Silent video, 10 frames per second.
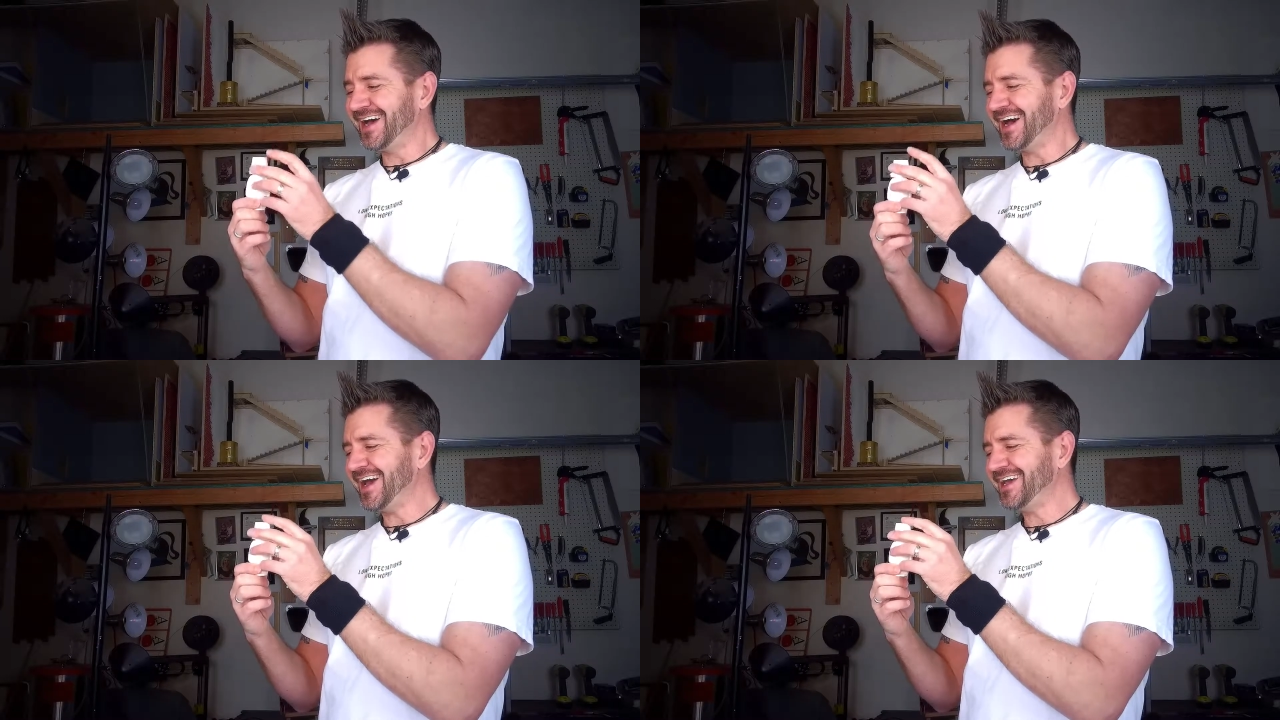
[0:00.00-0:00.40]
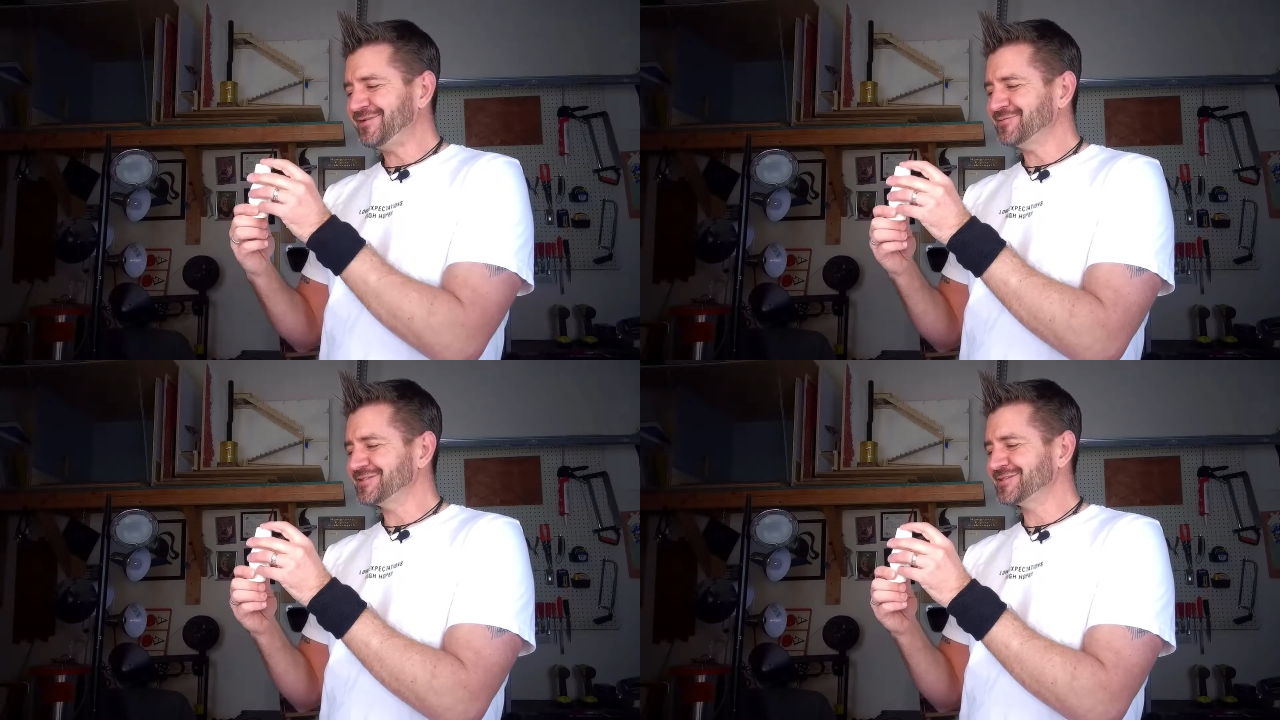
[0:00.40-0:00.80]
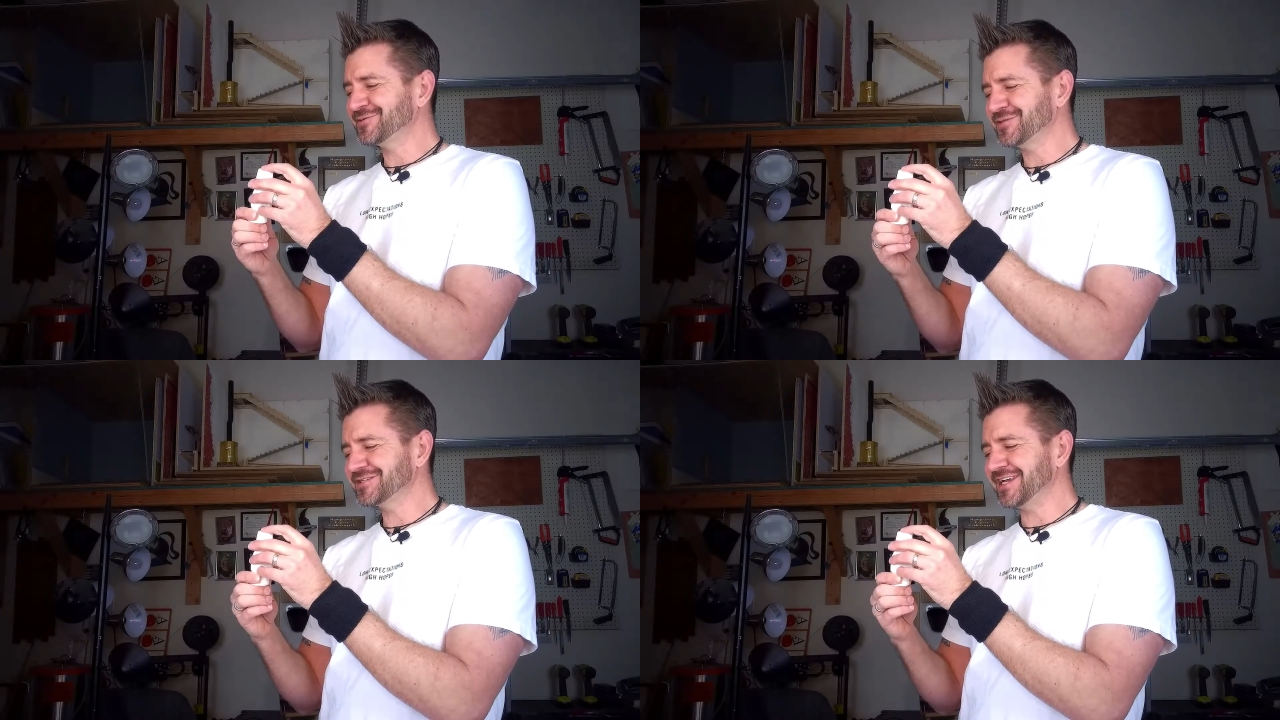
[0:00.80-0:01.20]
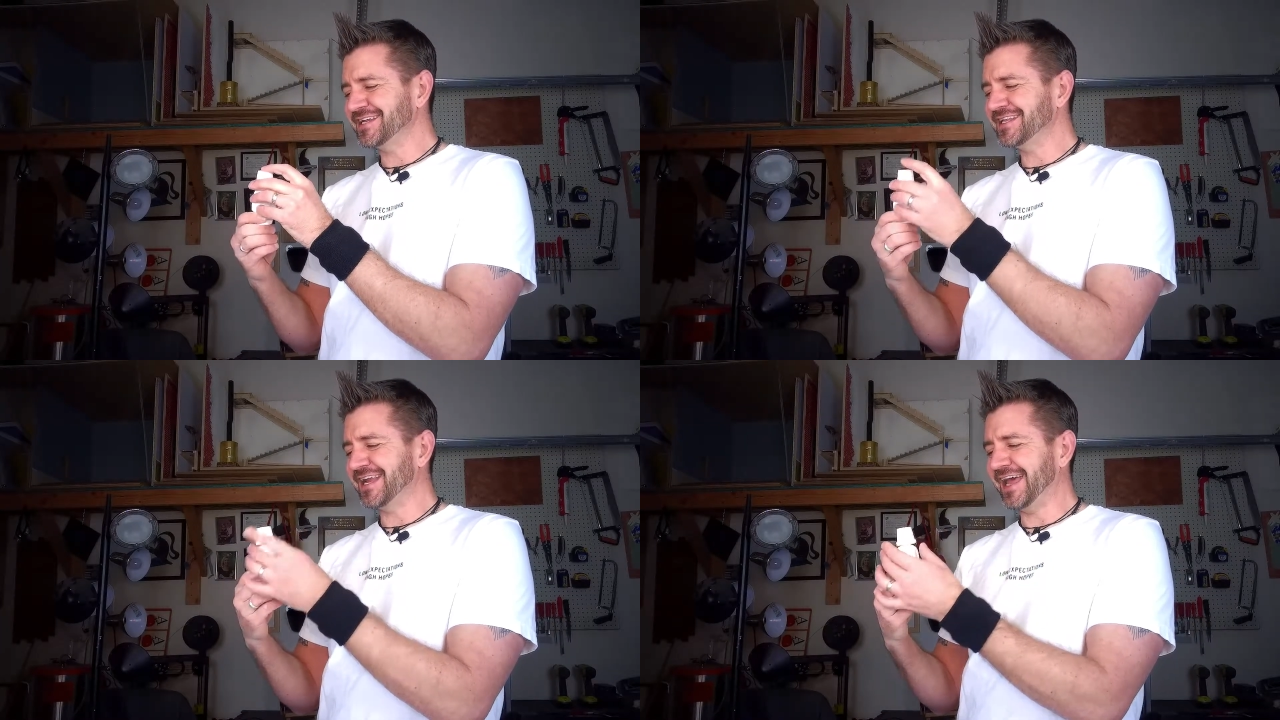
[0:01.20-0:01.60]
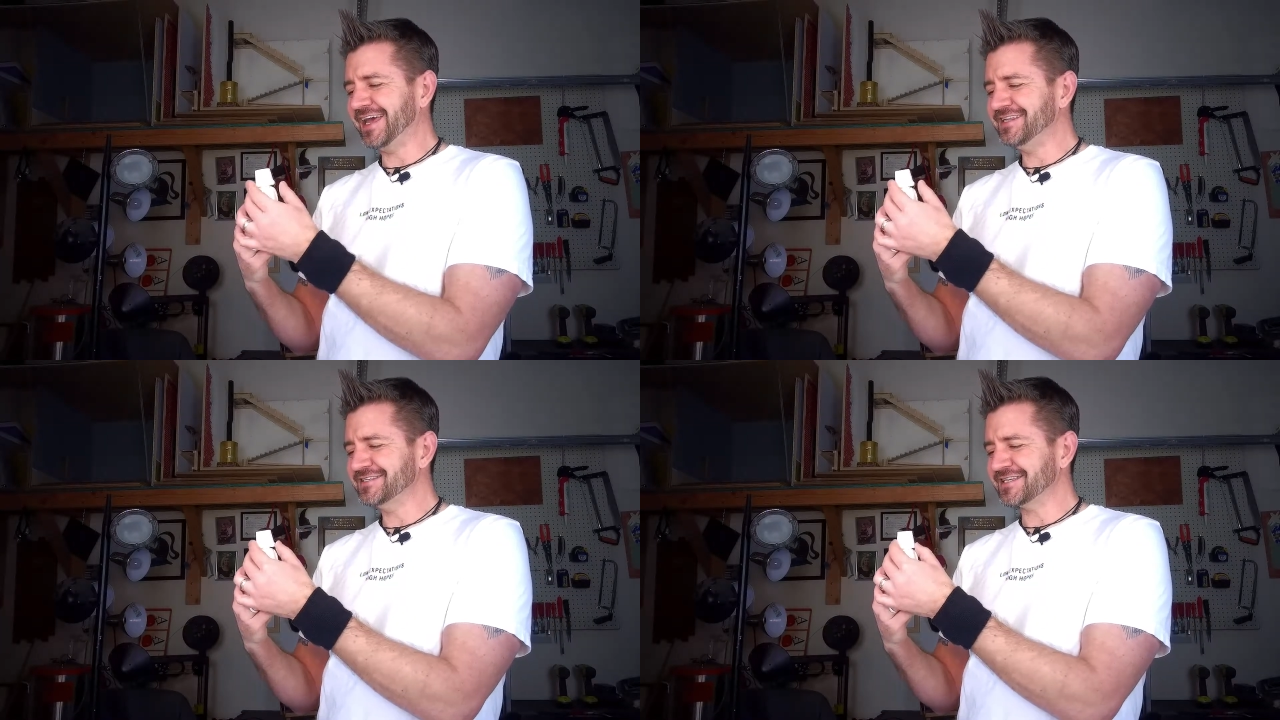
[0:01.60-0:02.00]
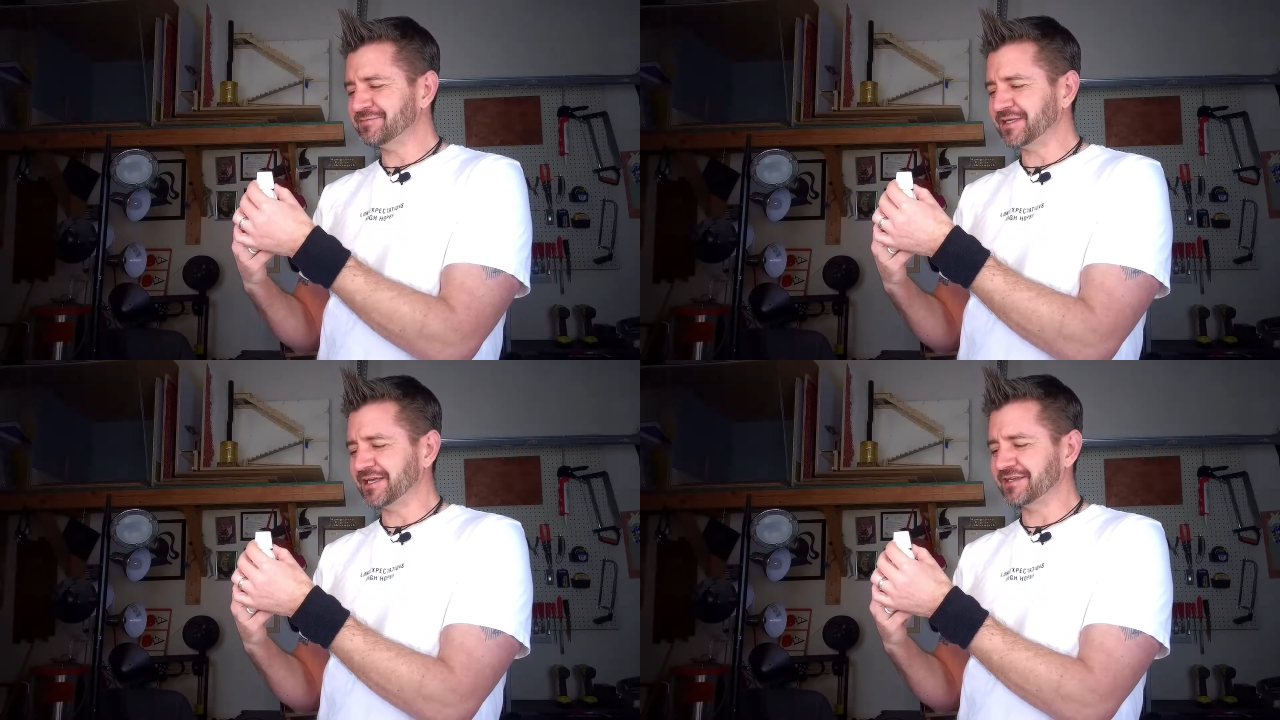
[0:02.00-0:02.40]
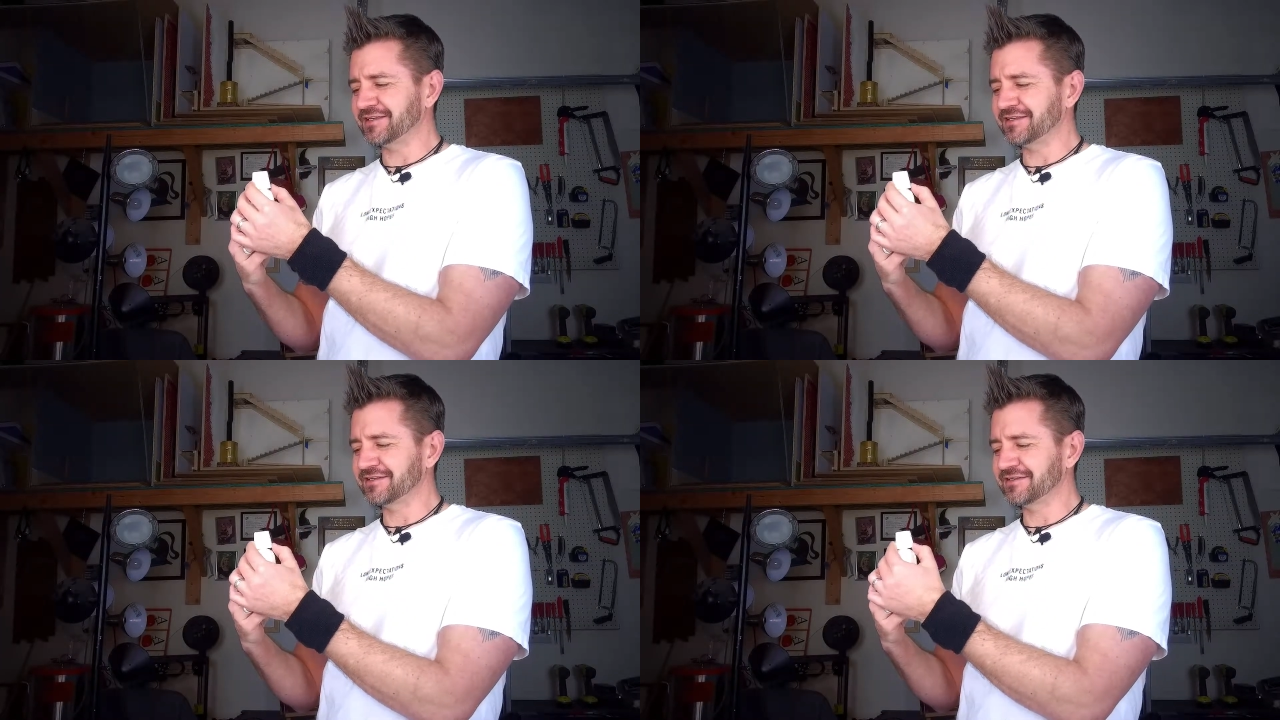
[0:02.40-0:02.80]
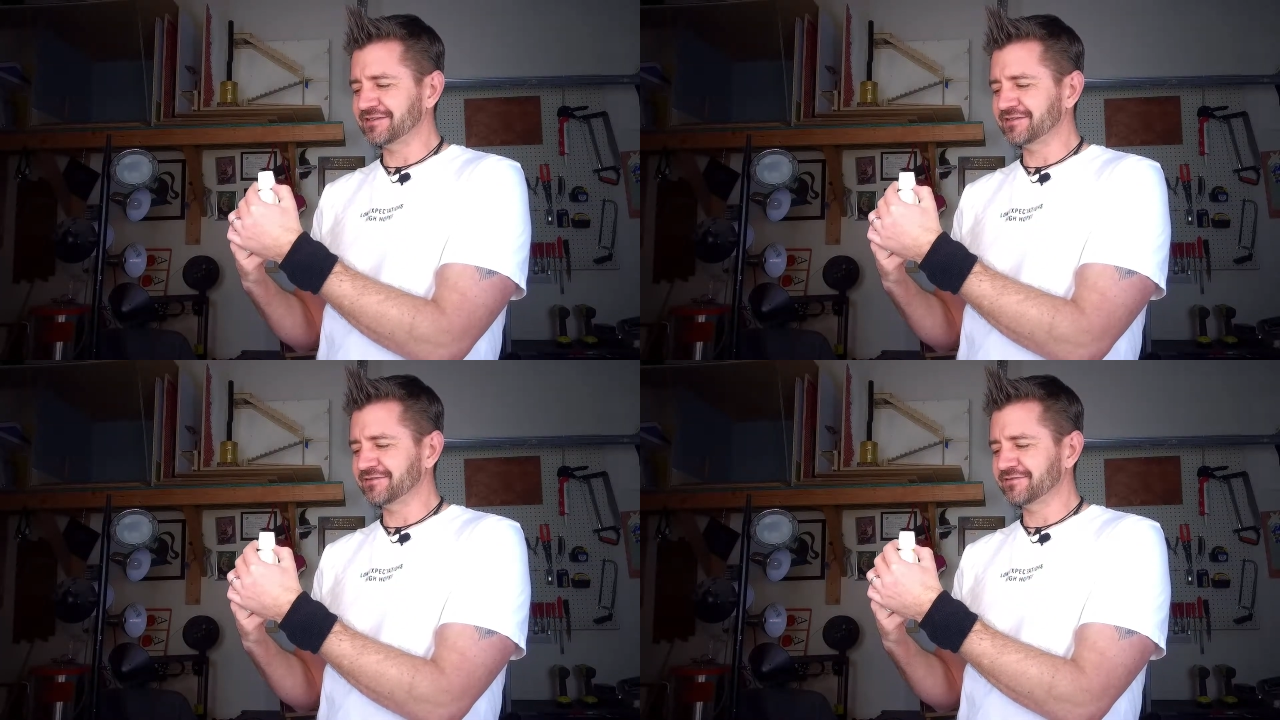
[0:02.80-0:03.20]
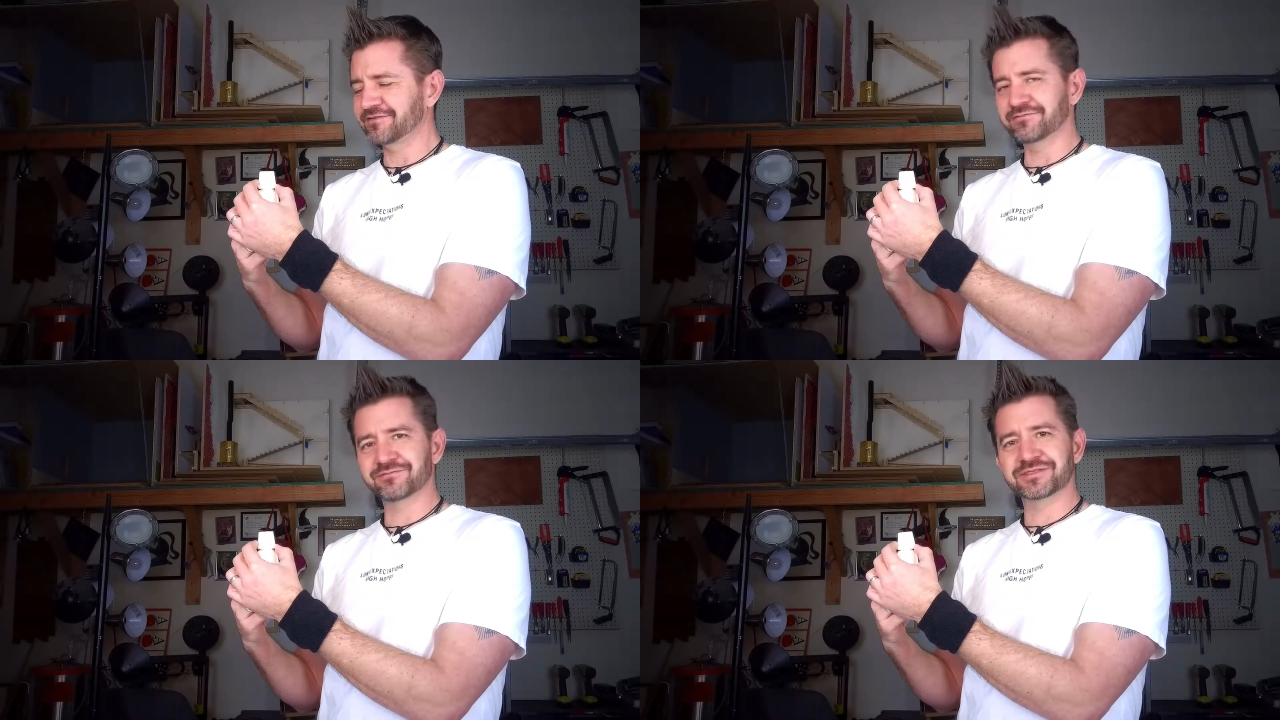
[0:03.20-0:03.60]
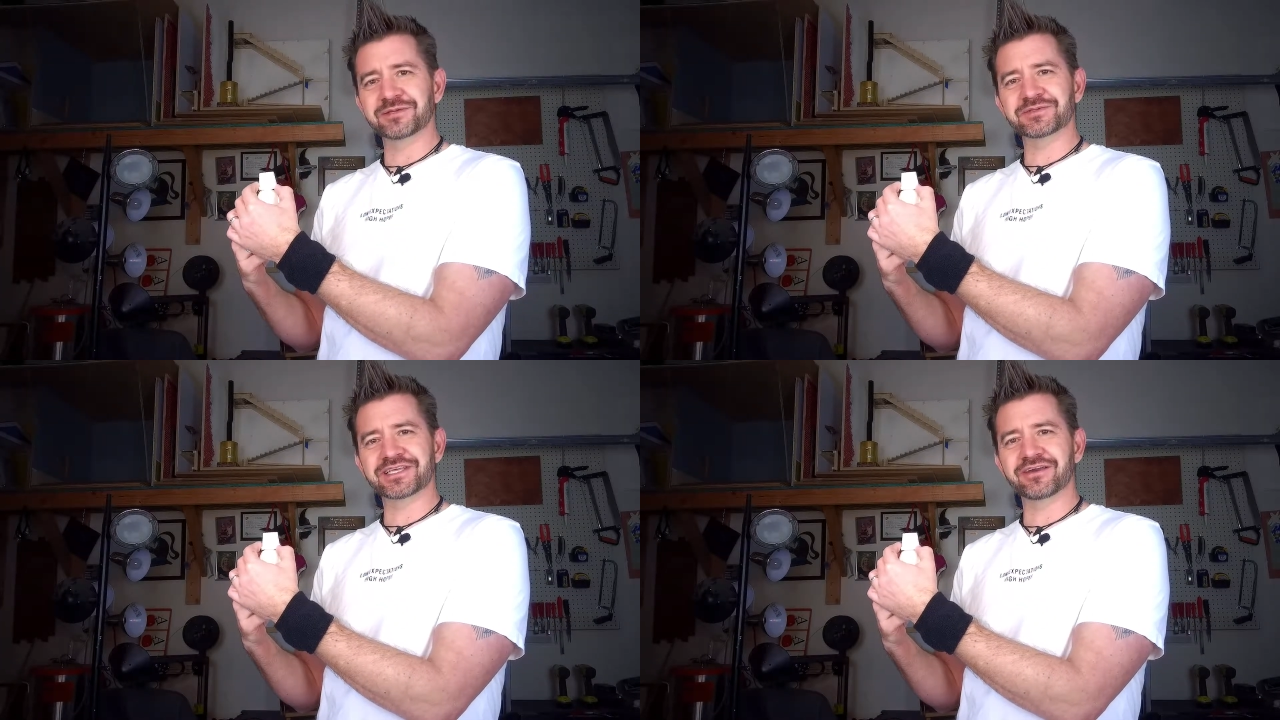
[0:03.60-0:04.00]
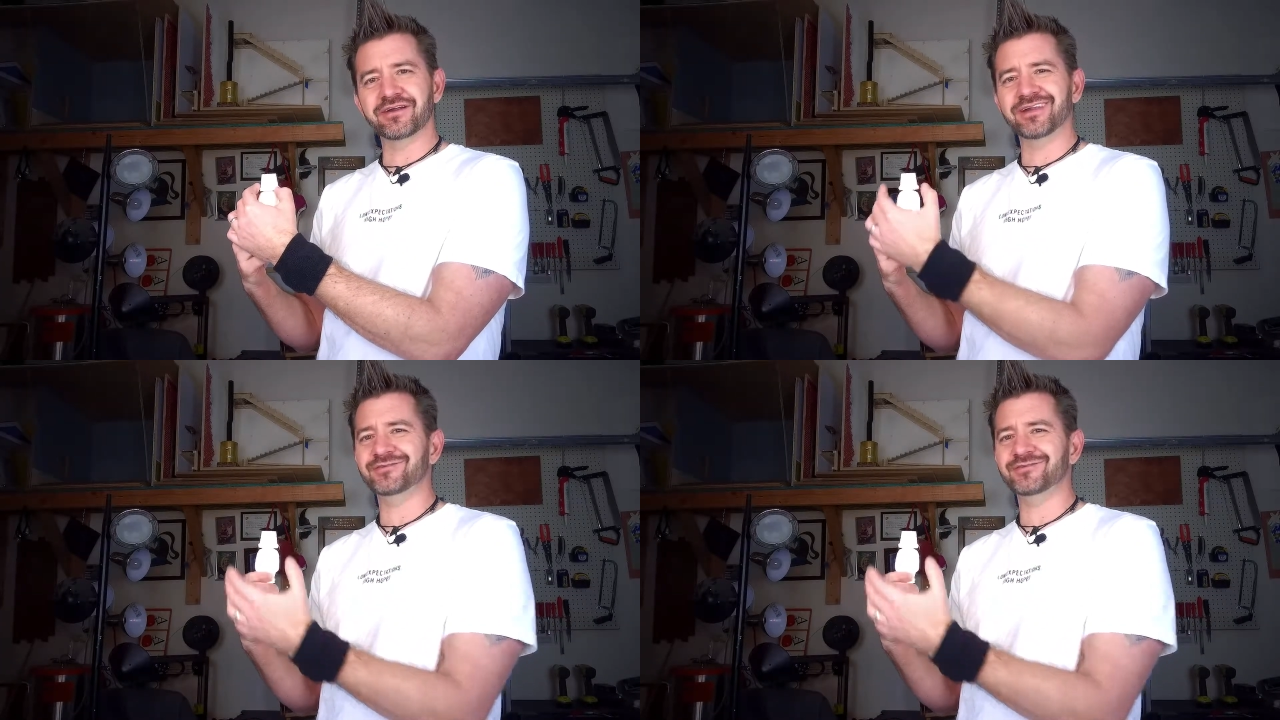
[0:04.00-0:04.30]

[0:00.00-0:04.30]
I was so excited that I had this. I mean, I can tip his head around.